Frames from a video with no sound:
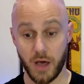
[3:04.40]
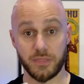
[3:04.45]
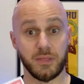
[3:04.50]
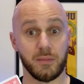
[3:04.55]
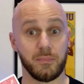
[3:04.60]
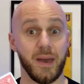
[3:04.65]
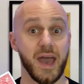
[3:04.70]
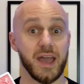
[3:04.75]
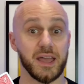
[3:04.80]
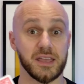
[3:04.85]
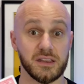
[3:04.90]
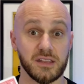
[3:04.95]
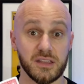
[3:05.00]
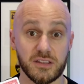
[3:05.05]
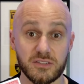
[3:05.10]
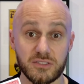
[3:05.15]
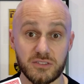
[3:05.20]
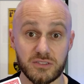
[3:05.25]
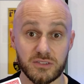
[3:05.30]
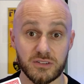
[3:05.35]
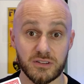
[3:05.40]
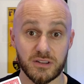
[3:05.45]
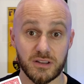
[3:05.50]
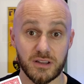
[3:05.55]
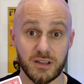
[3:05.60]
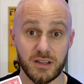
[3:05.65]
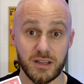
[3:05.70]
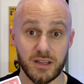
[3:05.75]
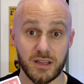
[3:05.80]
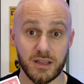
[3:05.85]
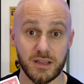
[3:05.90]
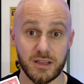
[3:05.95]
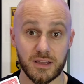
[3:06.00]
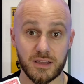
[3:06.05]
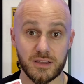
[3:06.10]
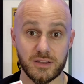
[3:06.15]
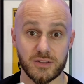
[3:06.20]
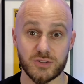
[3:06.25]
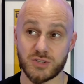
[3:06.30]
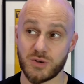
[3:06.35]
the back it is."
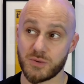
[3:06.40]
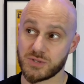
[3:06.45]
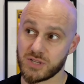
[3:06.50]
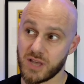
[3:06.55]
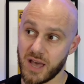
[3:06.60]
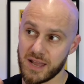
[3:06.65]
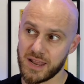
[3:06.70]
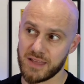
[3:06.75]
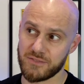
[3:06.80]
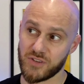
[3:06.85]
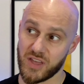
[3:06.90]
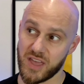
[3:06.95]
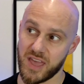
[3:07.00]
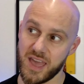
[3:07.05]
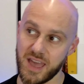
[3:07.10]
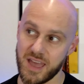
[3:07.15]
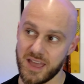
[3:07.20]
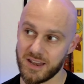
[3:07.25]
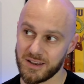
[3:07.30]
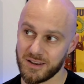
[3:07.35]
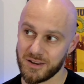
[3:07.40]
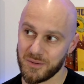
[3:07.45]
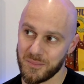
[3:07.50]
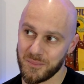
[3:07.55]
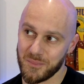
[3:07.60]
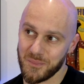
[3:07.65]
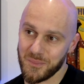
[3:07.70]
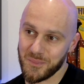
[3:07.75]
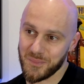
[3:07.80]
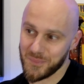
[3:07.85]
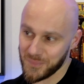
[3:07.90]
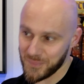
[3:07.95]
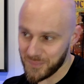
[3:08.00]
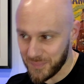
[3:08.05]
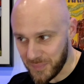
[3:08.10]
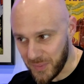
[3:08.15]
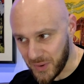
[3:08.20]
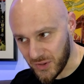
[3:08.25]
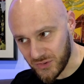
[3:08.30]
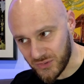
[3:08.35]
So it's kind of a hit,
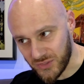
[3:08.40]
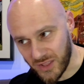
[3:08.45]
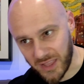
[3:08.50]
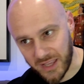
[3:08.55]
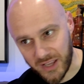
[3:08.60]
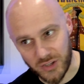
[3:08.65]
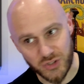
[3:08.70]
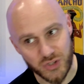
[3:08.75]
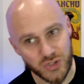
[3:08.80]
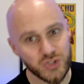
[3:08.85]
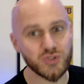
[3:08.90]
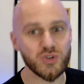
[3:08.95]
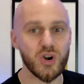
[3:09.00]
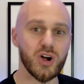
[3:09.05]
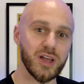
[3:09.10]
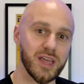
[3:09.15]
but it's not like a strong